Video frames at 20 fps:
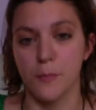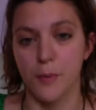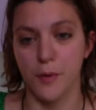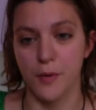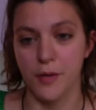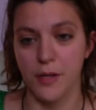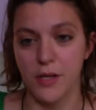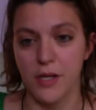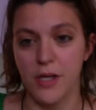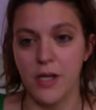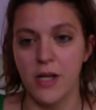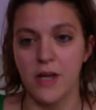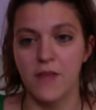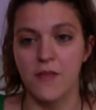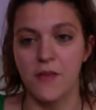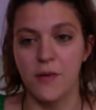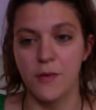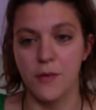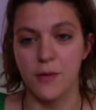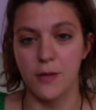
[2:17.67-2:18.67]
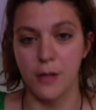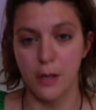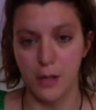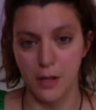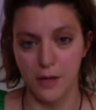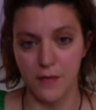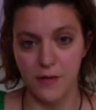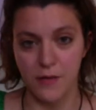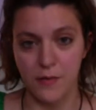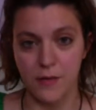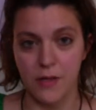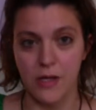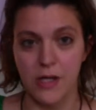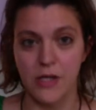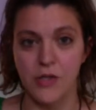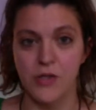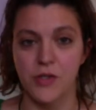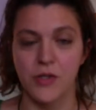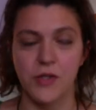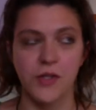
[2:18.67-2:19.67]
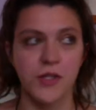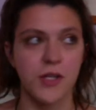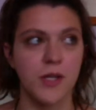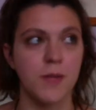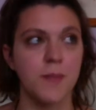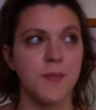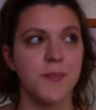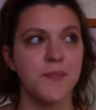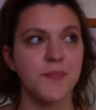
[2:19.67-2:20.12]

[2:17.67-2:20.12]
body if you were in a loving relationship?